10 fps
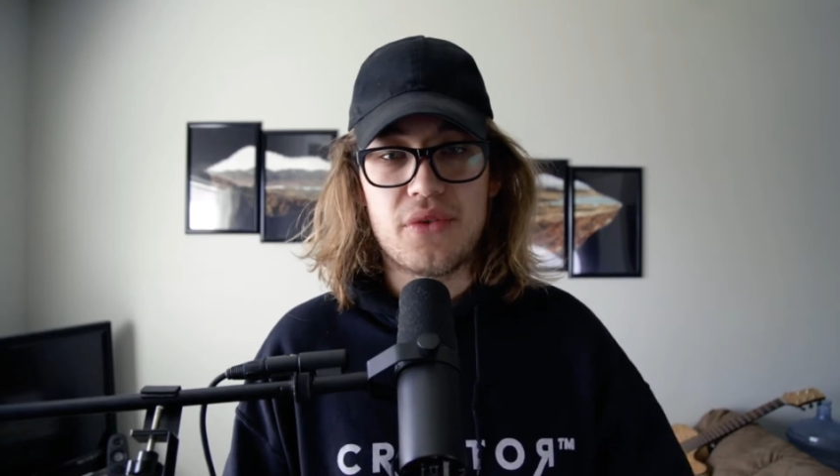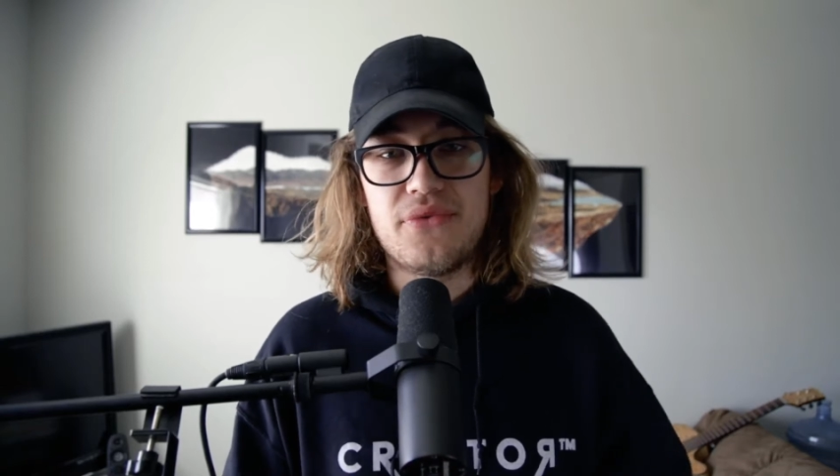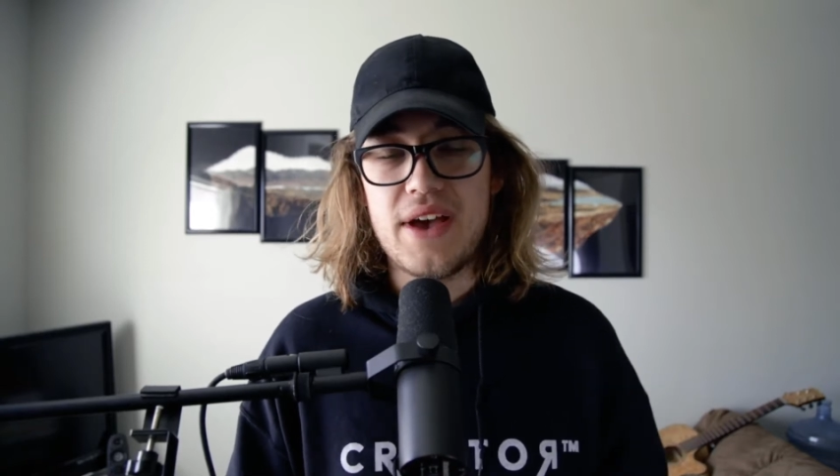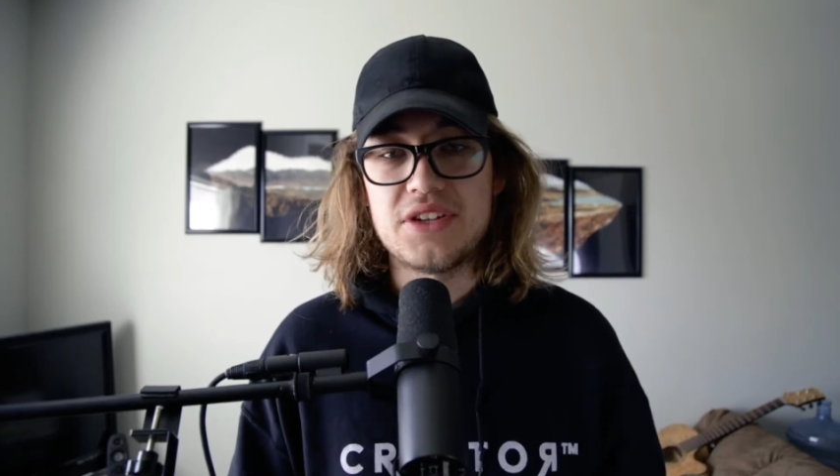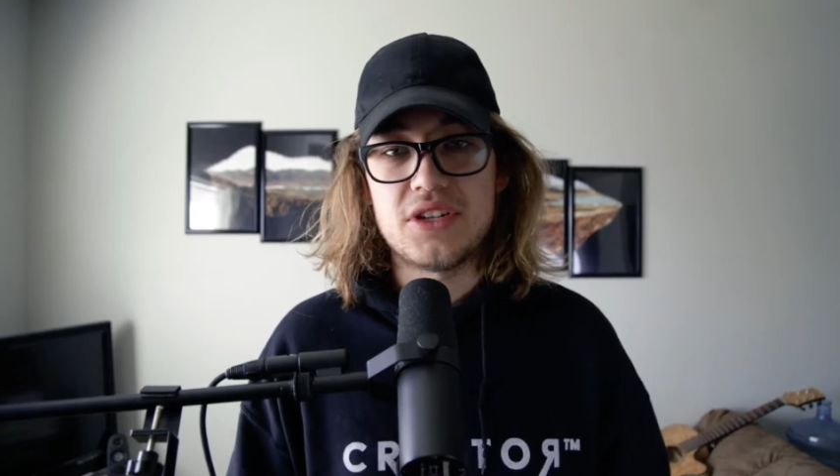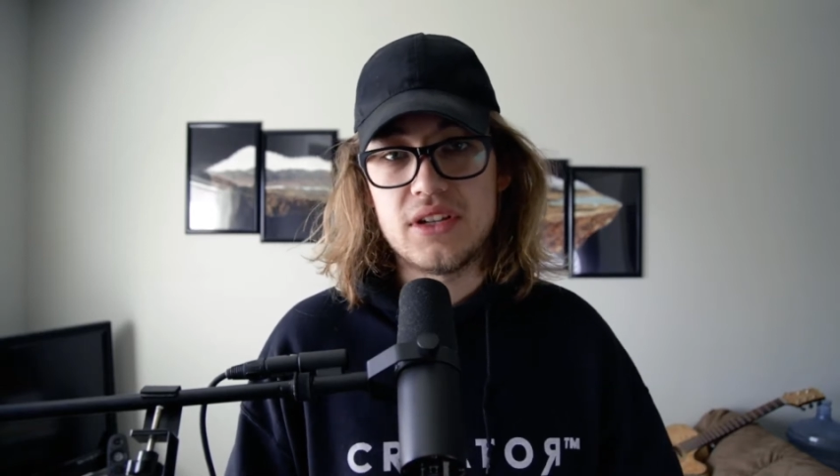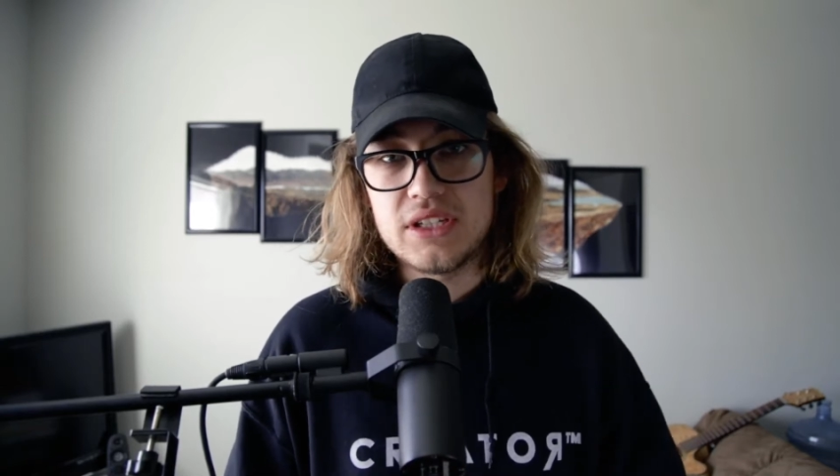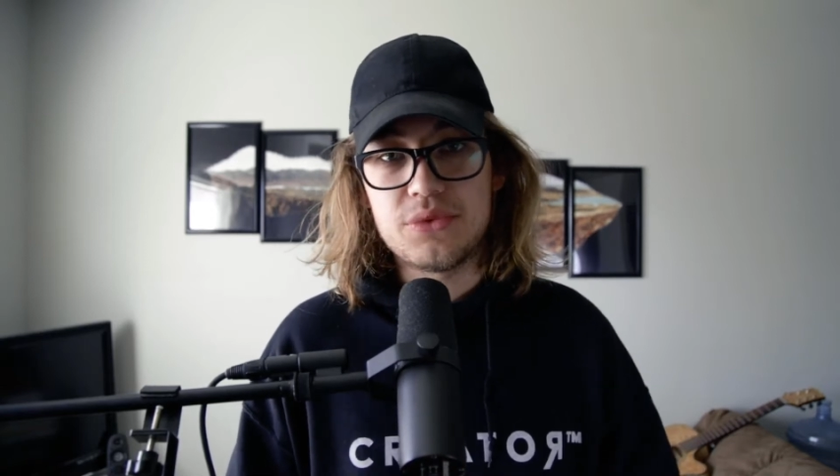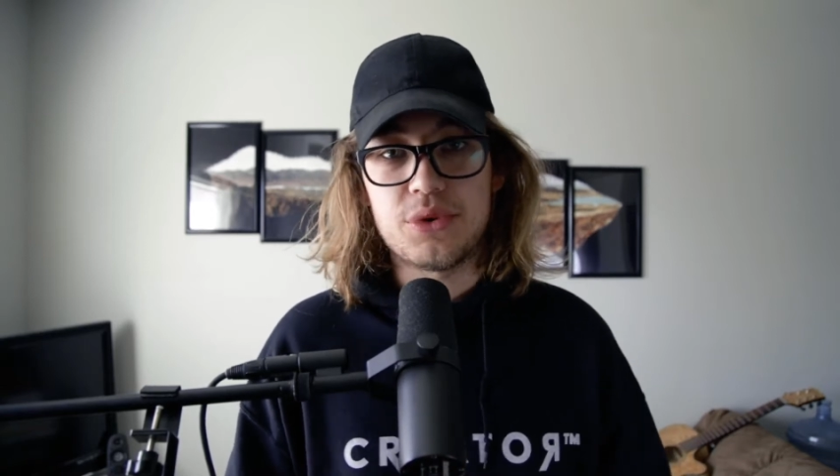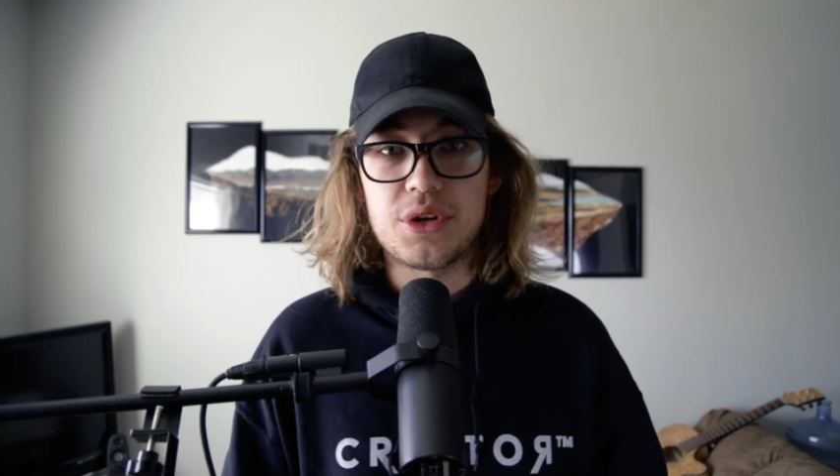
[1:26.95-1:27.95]

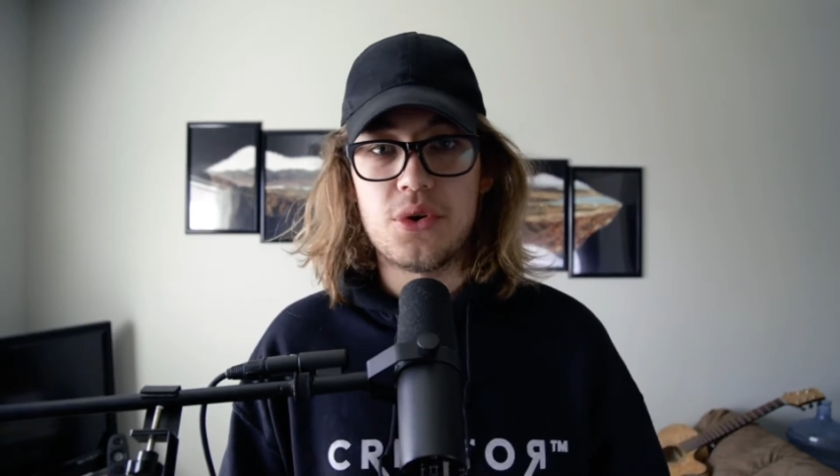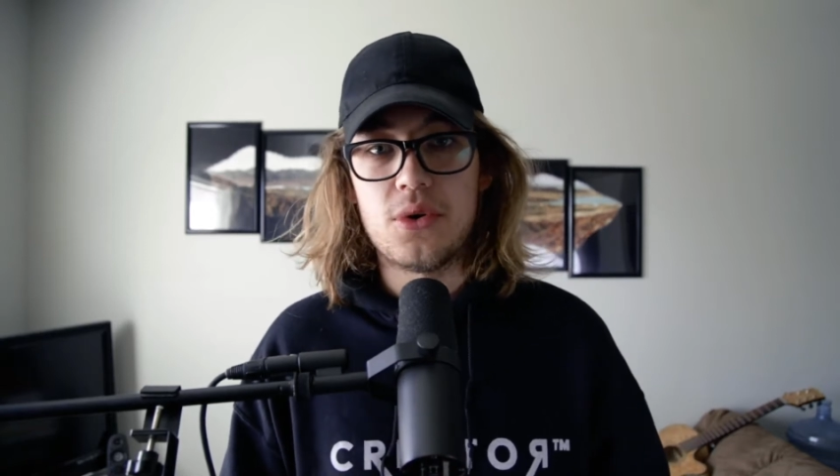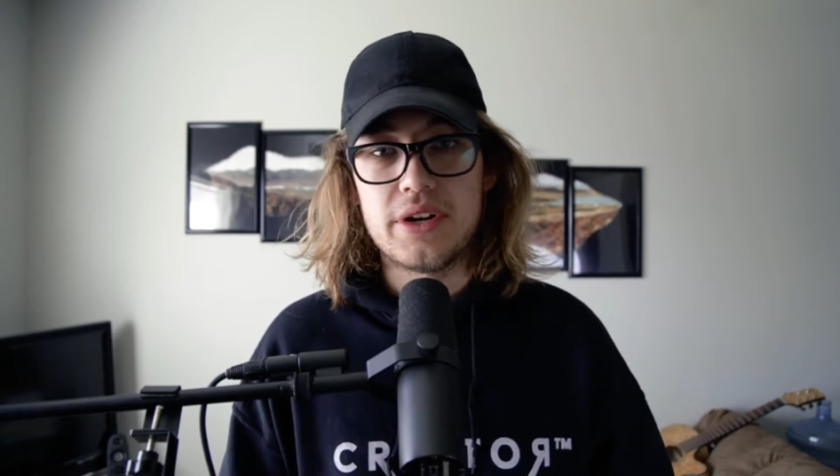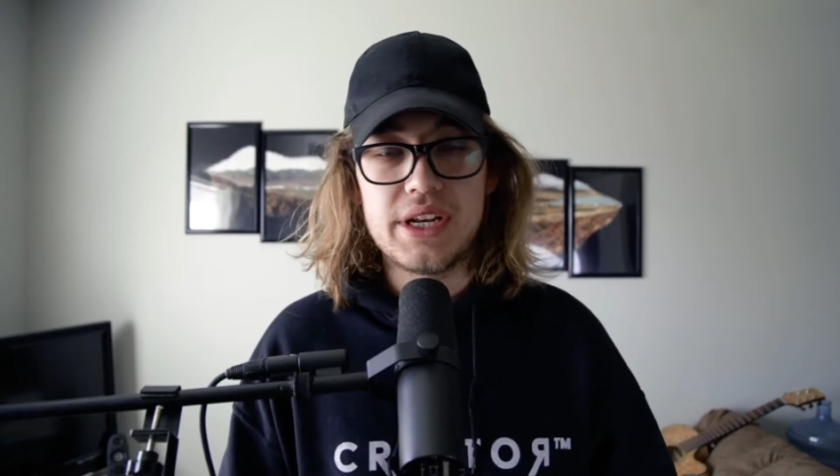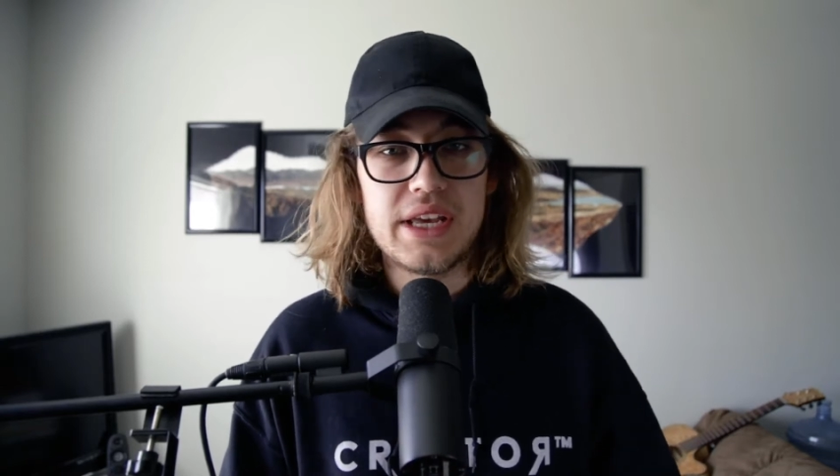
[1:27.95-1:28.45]
professionally recorded